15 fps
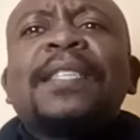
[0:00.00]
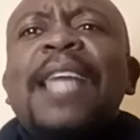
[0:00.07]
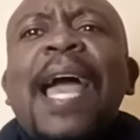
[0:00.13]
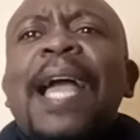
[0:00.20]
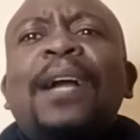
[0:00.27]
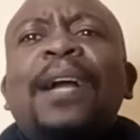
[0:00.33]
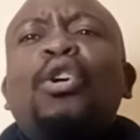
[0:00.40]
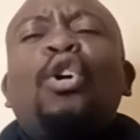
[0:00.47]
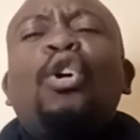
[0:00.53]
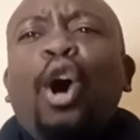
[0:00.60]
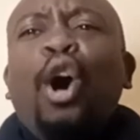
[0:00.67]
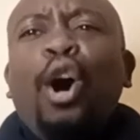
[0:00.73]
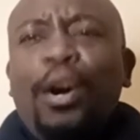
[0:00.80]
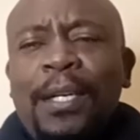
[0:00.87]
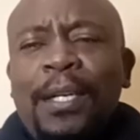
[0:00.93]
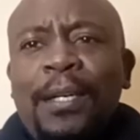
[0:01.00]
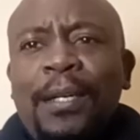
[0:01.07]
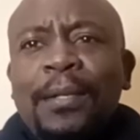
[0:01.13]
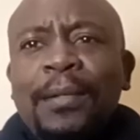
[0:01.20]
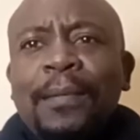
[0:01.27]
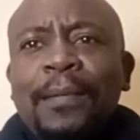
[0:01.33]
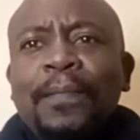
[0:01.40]
thank God
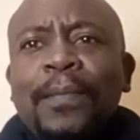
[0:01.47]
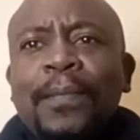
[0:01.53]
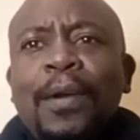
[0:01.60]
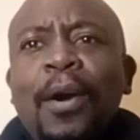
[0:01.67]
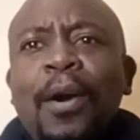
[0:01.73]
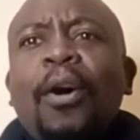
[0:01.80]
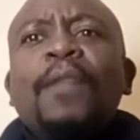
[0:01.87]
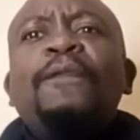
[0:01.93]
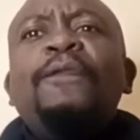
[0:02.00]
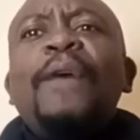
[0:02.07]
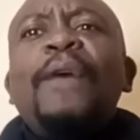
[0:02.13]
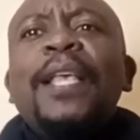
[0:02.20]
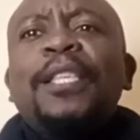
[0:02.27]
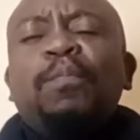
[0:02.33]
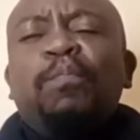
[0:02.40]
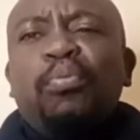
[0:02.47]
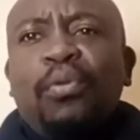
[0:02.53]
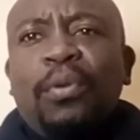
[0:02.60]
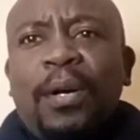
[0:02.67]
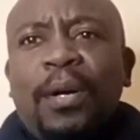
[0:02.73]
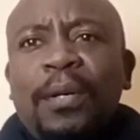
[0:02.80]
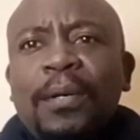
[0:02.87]
on
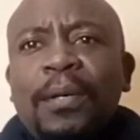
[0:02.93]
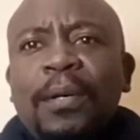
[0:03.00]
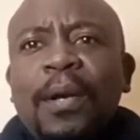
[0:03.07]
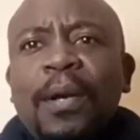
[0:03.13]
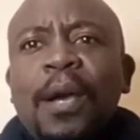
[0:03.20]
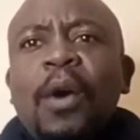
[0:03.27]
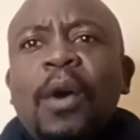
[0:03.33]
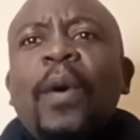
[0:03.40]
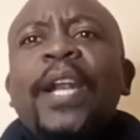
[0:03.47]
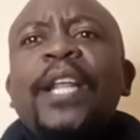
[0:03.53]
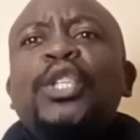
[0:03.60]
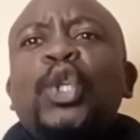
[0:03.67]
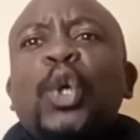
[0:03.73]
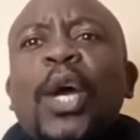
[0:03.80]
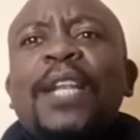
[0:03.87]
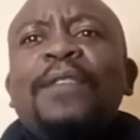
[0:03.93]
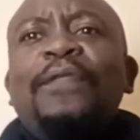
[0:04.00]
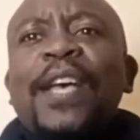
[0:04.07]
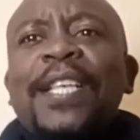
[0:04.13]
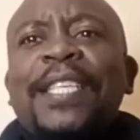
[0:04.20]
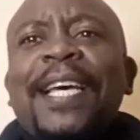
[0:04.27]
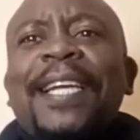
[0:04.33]
Facebook when it's your
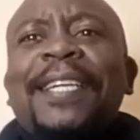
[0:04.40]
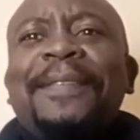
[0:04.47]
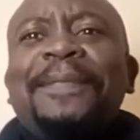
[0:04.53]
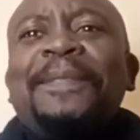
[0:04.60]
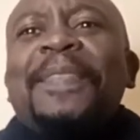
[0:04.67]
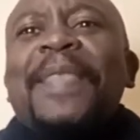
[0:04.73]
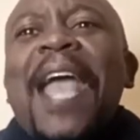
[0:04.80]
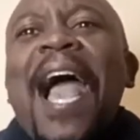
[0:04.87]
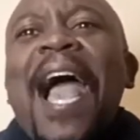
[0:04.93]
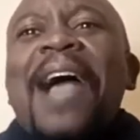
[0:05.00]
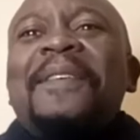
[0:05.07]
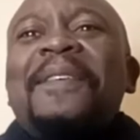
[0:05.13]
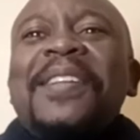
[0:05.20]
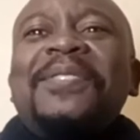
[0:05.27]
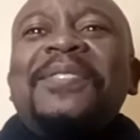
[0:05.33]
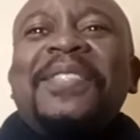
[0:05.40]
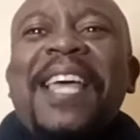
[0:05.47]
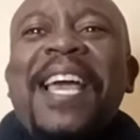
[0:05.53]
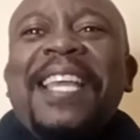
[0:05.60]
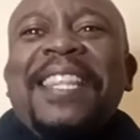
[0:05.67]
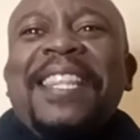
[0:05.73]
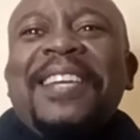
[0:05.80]
anniversary. I want to
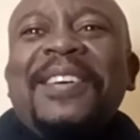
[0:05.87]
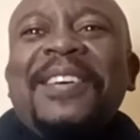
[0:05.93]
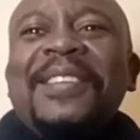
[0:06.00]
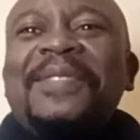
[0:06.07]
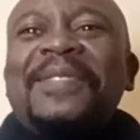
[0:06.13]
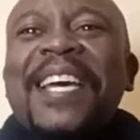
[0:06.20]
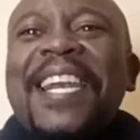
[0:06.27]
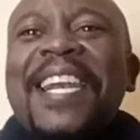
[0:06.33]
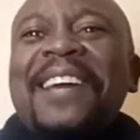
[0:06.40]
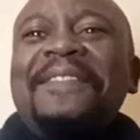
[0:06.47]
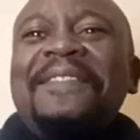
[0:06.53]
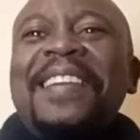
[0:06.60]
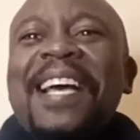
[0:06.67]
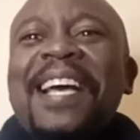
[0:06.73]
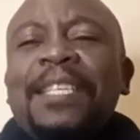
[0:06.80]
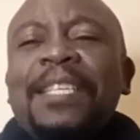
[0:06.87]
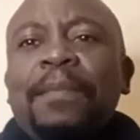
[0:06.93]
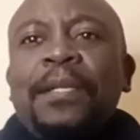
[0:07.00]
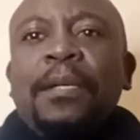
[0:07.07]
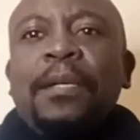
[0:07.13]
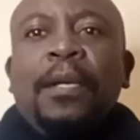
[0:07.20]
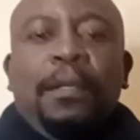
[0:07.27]
thank the Lord for a lovely husband.
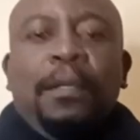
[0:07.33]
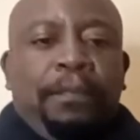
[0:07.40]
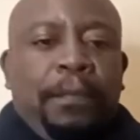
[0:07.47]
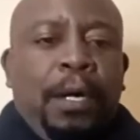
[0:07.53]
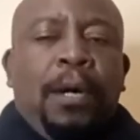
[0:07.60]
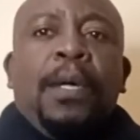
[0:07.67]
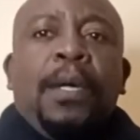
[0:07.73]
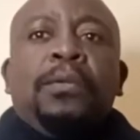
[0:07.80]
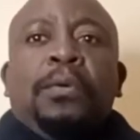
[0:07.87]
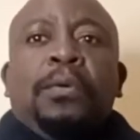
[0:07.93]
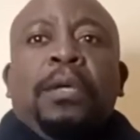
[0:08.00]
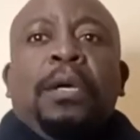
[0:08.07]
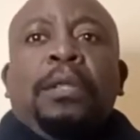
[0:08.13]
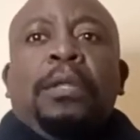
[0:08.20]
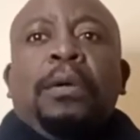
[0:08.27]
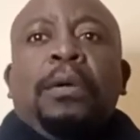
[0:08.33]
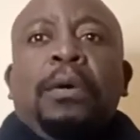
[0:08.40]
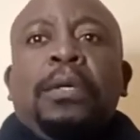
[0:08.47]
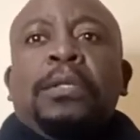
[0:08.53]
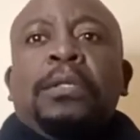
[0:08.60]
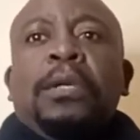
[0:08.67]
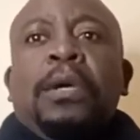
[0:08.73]
I want to thank the Lord